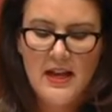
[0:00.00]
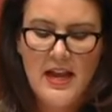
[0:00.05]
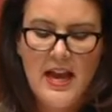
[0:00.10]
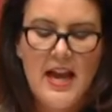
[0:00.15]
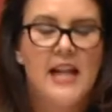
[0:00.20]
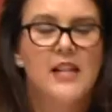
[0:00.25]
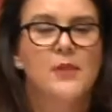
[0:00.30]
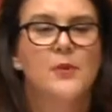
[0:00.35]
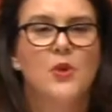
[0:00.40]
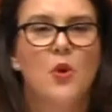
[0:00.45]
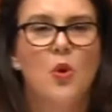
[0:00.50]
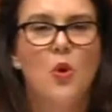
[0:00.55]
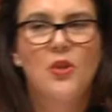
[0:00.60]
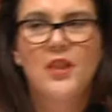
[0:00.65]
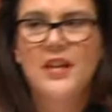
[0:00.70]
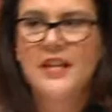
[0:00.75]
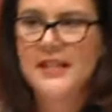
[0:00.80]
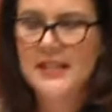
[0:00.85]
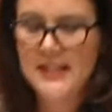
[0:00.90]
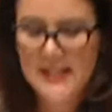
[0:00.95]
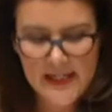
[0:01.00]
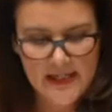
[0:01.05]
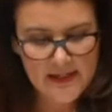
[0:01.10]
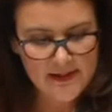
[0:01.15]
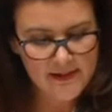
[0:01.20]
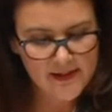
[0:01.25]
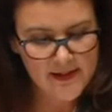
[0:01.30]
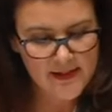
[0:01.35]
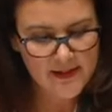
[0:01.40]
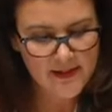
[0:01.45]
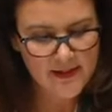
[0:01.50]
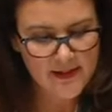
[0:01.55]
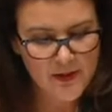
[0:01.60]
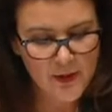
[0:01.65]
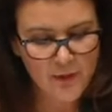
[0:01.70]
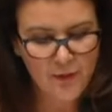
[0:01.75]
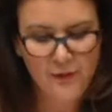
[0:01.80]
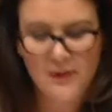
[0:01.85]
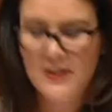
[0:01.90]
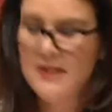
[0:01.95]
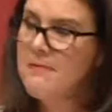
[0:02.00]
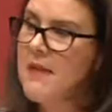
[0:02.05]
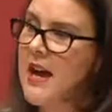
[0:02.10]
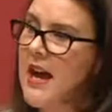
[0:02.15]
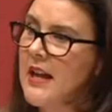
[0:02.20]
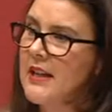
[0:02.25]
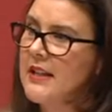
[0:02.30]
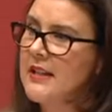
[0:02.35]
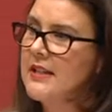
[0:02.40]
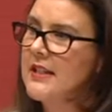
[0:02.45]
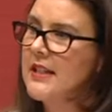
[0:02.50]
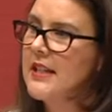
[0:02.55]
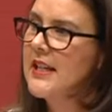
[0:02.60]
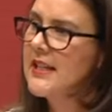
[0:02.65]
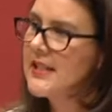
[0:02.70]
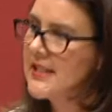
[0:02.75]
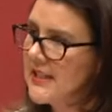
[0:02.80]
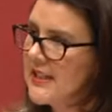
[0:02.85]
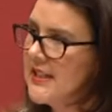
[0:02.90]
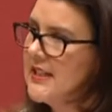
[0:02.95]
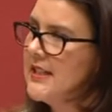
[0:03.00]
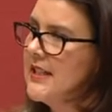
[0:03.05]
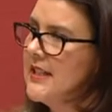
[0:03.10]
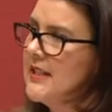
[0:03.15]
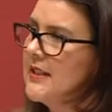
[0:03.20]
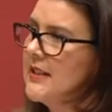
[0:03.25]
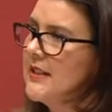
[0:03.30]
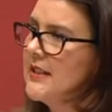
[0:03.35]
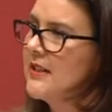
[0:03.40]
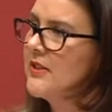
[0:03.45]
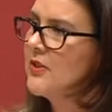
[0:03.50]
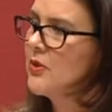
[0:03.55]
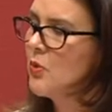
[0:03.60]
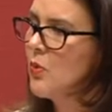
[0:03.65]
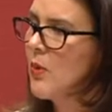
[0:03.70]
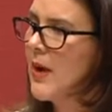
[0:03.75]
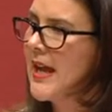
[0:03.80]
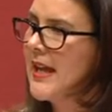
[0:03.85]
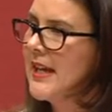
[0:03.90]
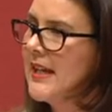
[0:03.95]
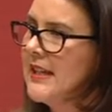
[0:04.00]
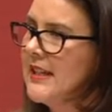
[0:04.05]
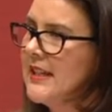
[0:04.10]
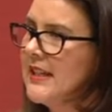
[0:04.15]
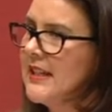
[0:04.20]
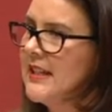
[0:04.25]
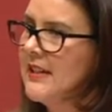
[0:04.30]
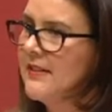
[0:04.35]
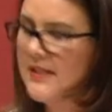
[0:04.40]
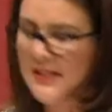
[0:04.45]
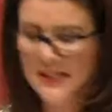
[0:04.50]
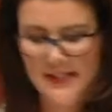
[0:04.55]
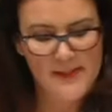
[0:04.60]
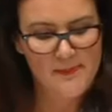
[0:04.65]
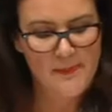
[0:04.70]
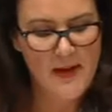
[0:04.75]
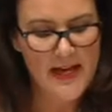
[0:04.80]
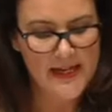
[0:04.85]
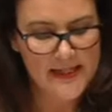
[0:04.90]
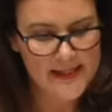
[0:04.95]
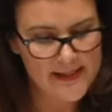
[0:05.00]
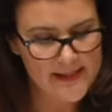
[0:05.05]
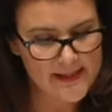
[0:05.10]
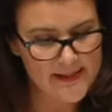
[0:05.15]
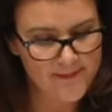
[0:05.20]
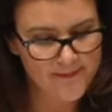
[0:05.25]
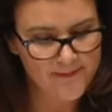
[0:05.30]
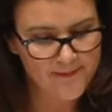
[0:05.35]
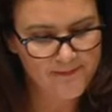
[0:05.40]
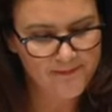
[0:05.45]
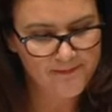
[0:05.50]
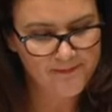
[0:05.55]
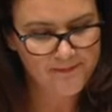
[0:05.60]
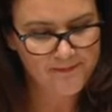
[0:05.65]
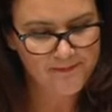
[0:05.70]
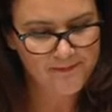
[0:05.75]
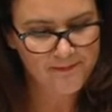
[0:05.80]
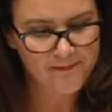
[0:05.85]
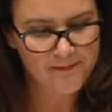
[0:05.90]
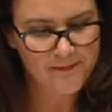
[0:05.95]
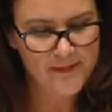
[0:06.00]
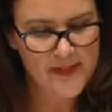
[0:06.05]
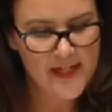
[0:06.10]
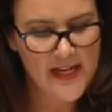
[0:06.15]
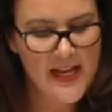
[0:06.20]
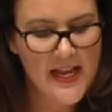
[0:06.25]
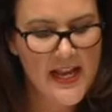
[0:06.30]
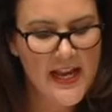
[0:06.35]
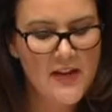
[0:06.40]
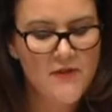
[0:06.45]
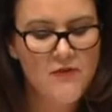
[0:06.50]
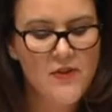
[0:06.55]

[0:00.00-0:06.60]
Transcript: As with all these things, the free market is leading the way in this space. In